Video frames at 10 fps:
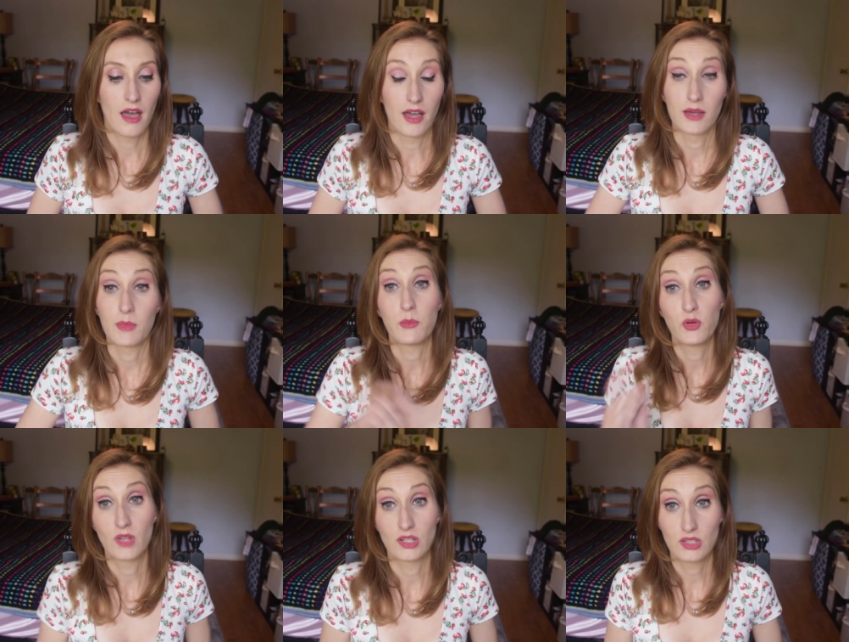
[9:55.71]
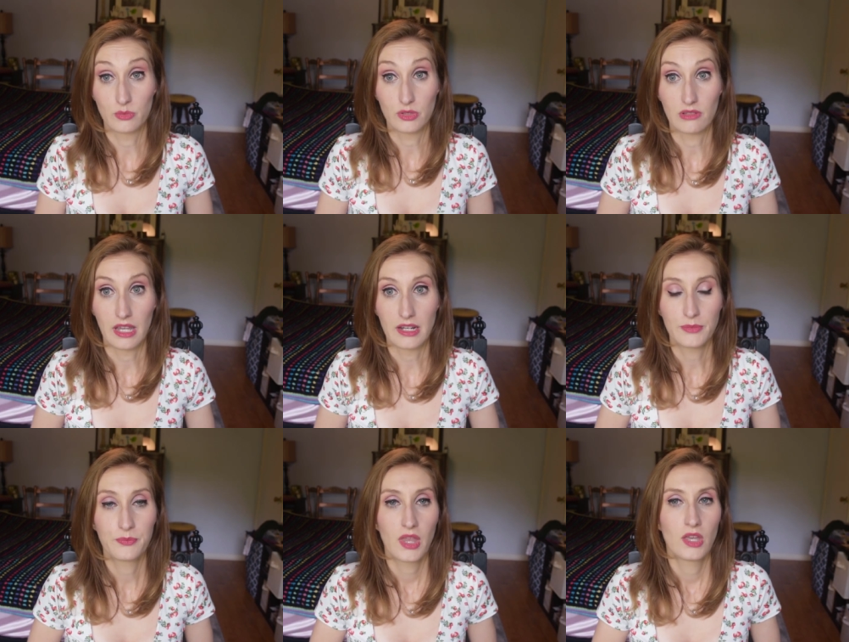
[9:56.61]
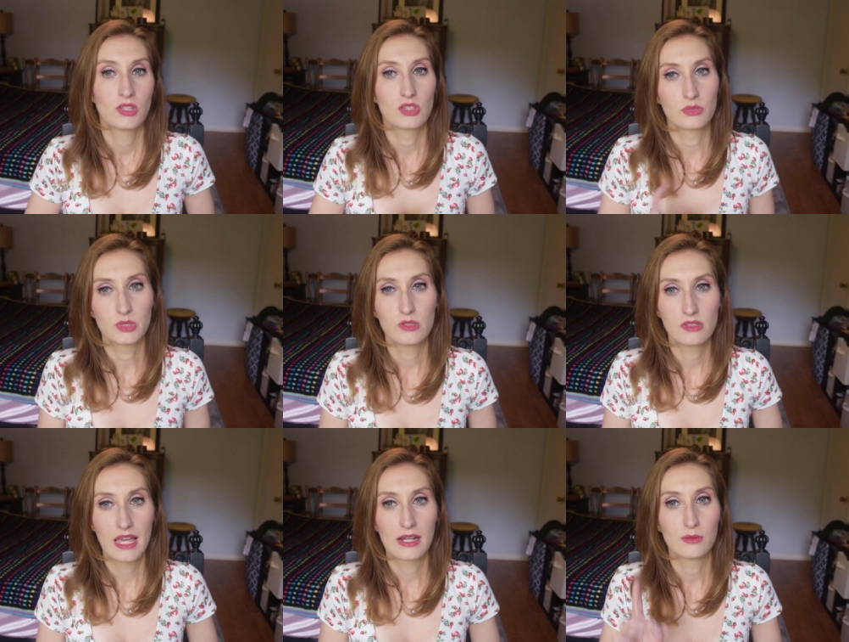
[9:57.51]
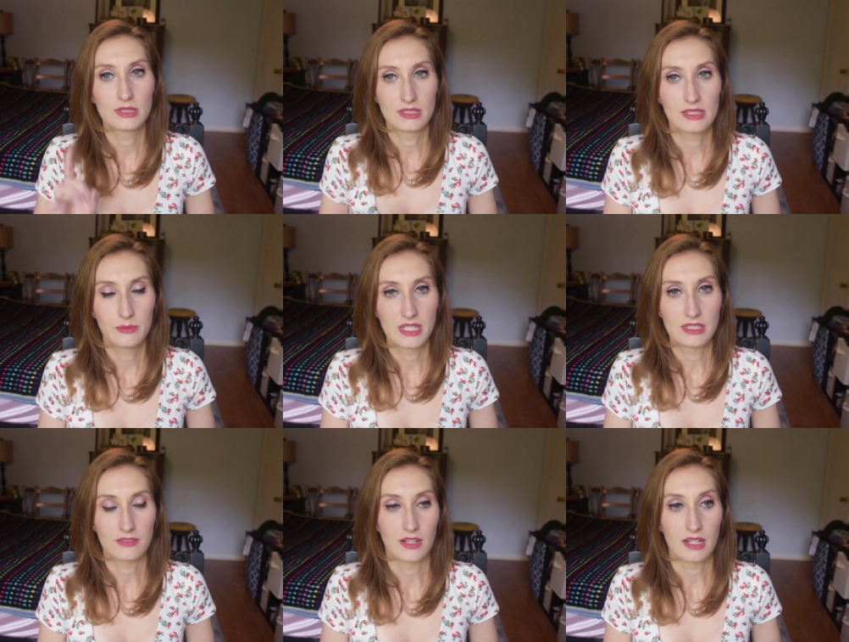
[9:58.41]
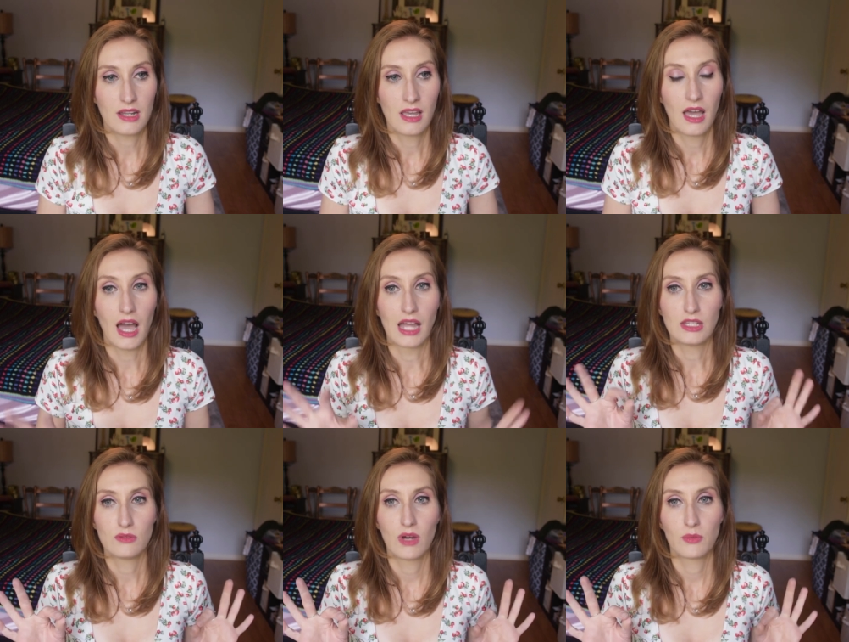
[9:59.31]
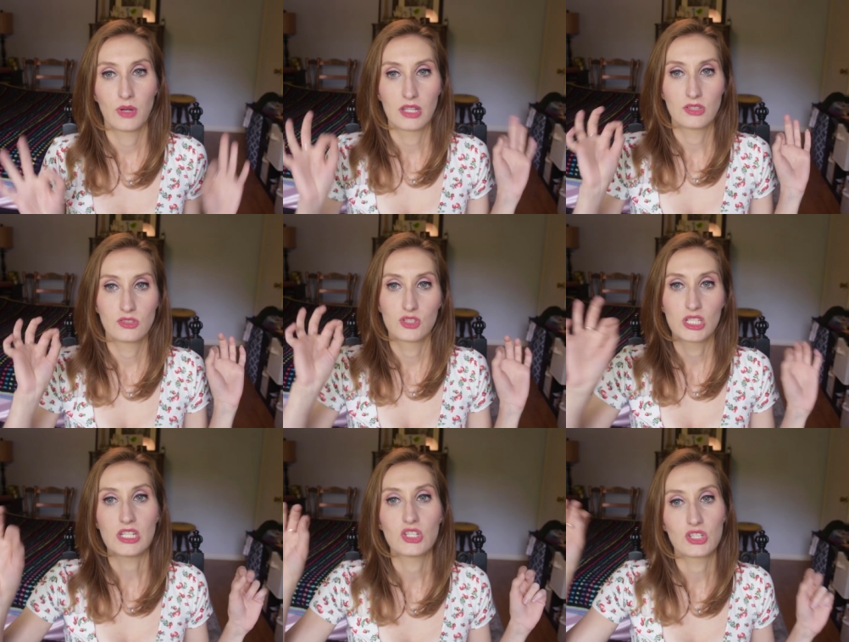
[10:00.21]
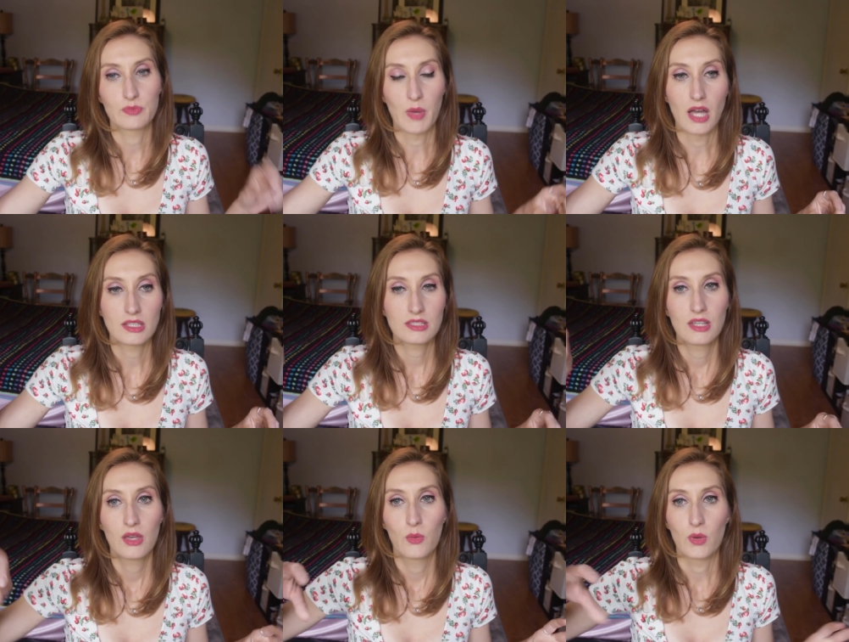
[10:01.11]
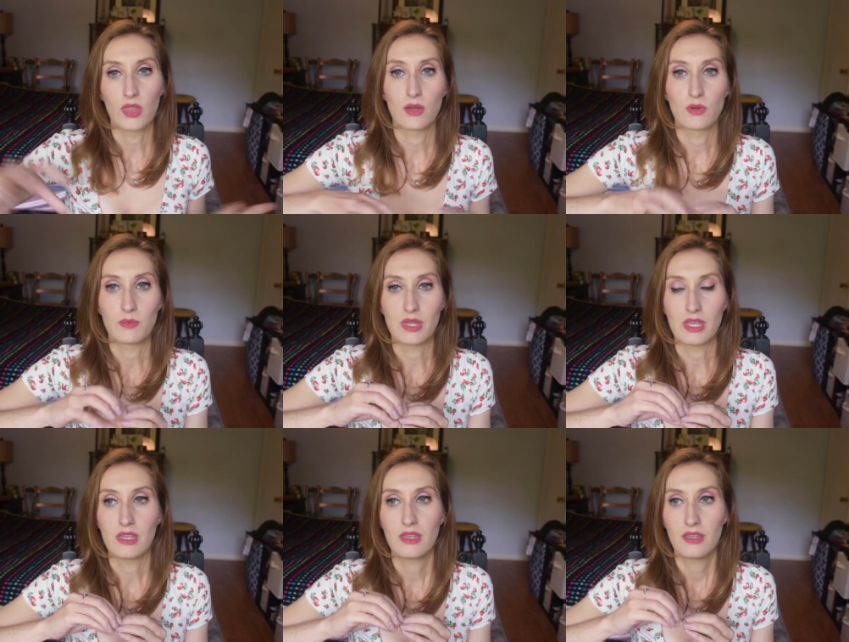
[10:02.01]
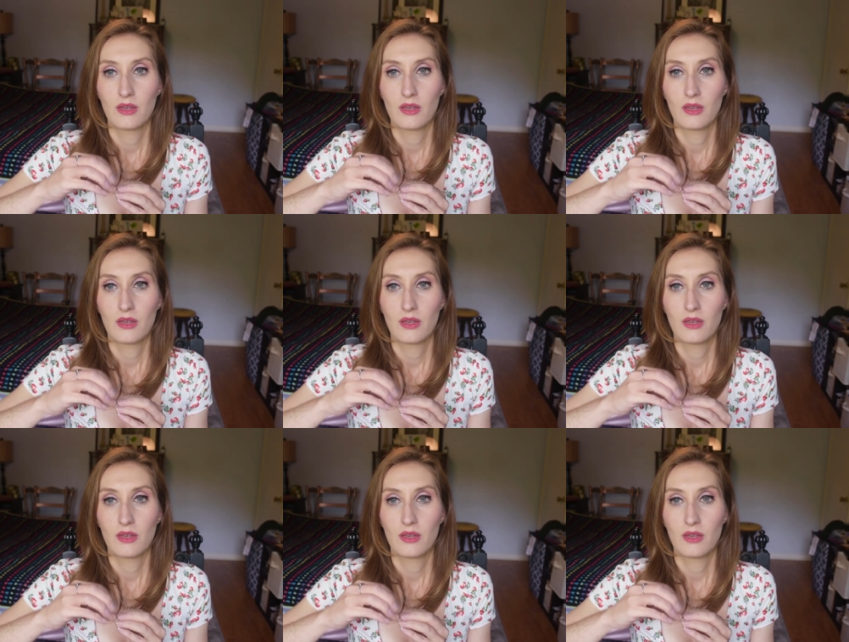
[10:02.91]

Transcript: Um, I moved on to the blue layer. So the blue layer was a little bit different. I knew I wanted strategic spots where there would be